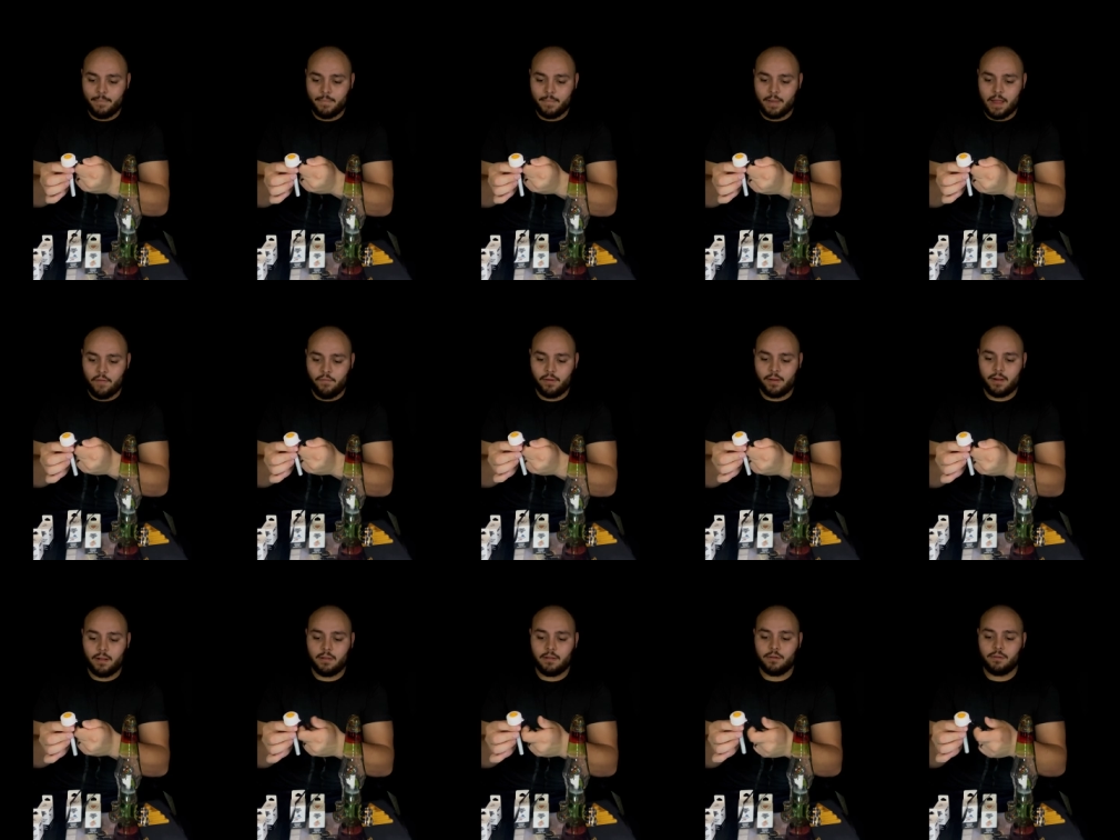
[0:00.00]
Never
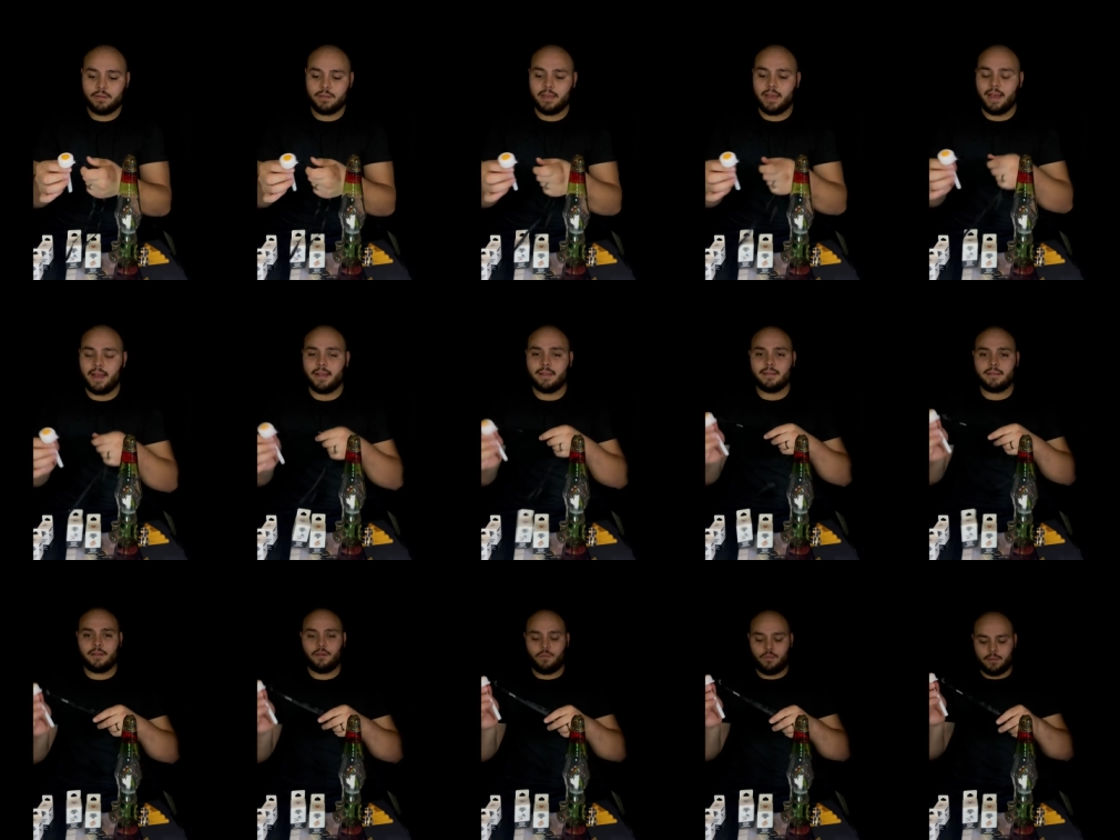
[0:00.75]
gonna lose
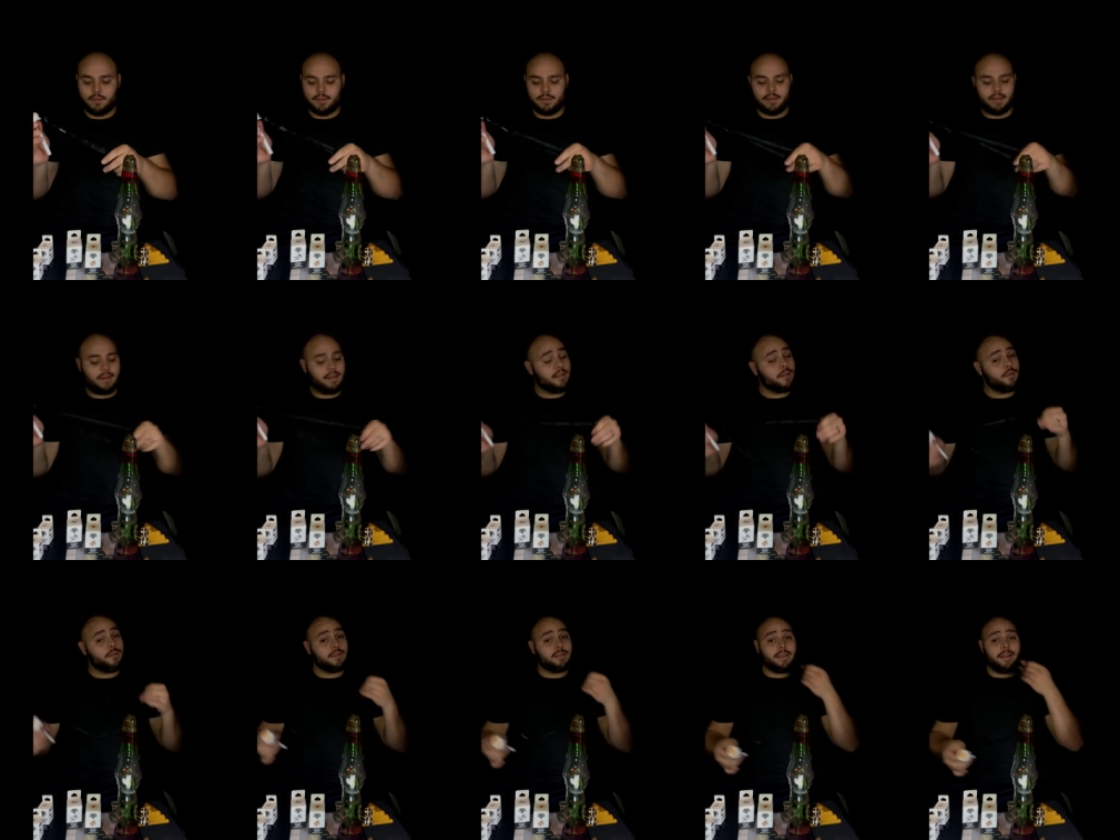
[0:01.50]
that. No one's gonna
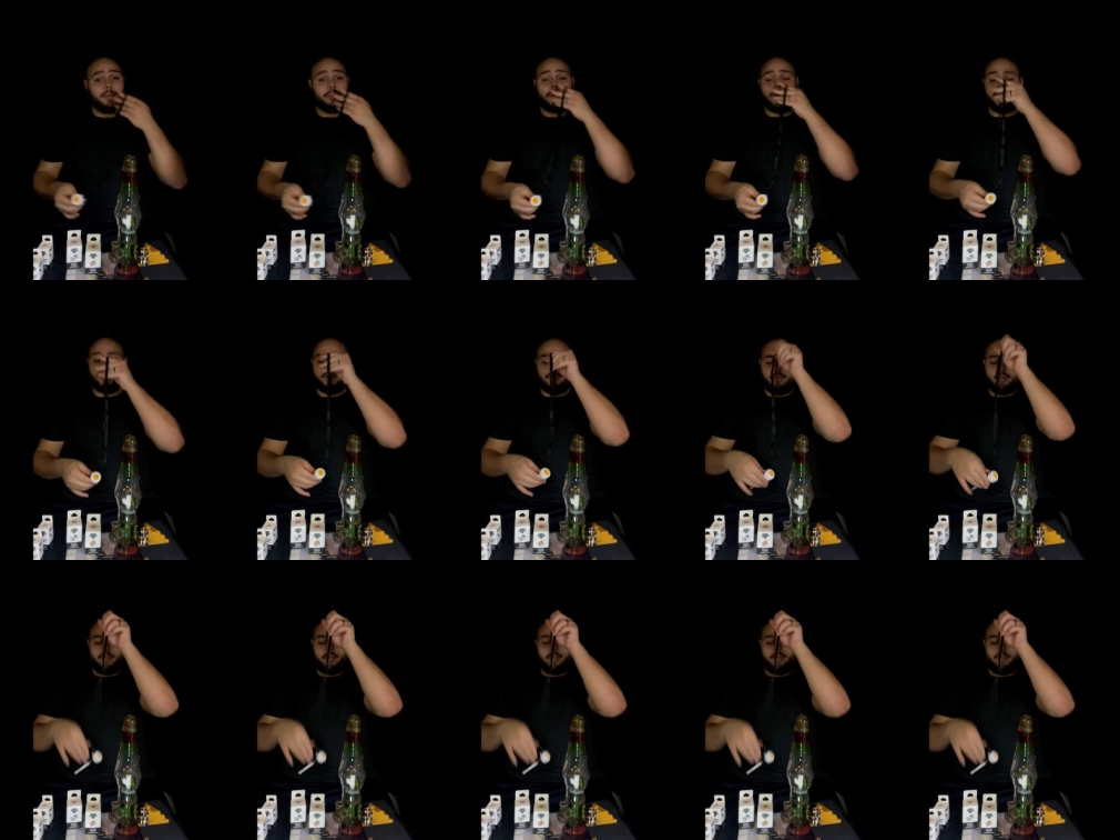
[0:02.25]
lose their pen.